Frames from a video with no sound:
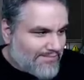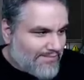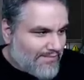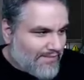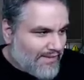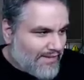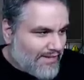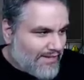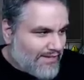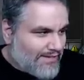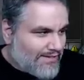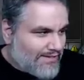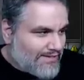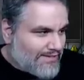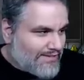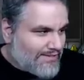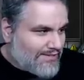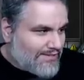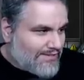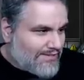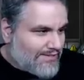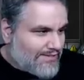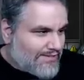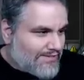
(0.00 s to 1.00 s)
Oh, we could have
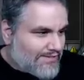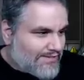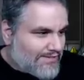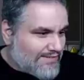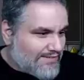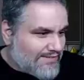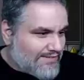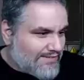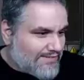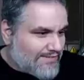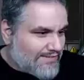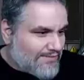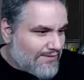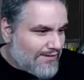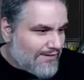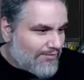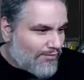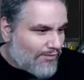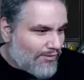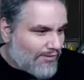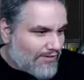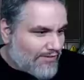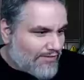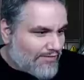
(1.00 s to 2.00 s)
killed them? How? We have
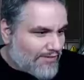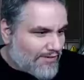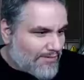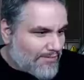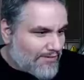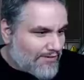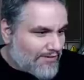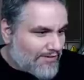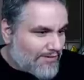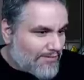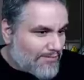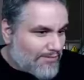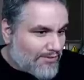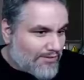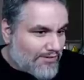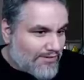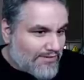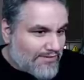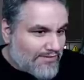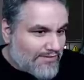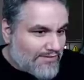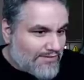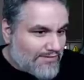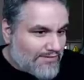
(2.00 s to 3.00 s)
a Wandering Fumarole on the board. Oh.